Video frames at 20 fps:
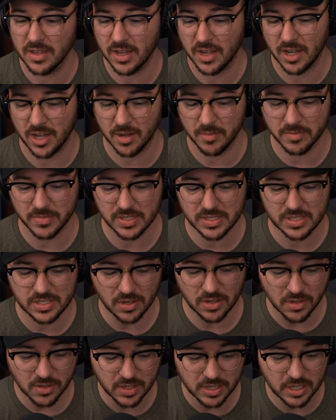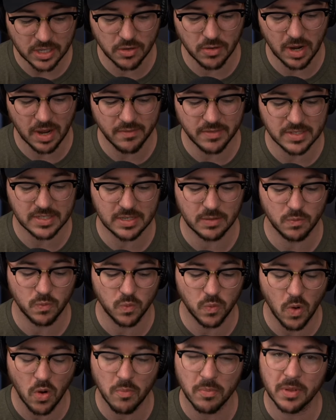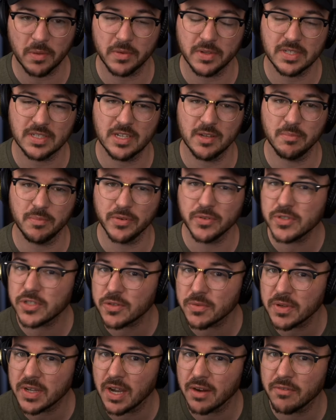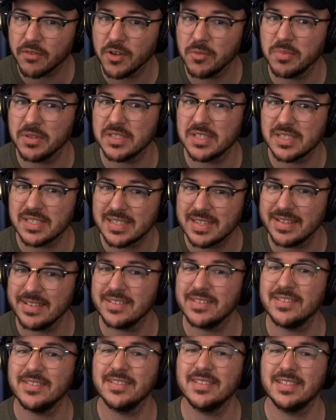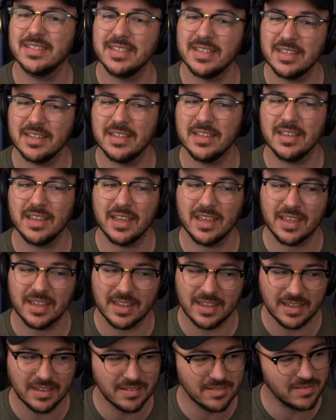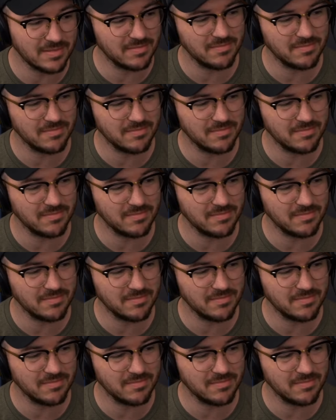Starlink, you obviously won't be able to see a booster recovery, but still seeing a